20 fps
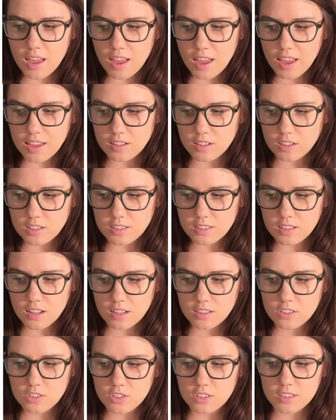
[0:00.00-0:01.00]
and our
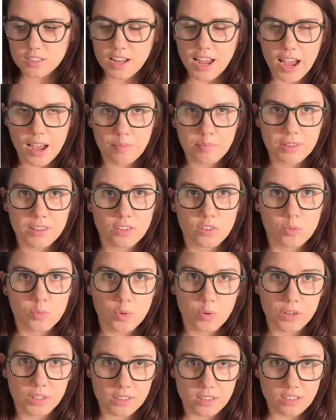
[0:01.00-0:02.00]
sun's just a happy little
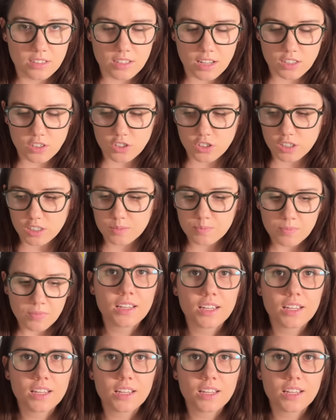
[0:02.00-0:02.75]
boy in the center.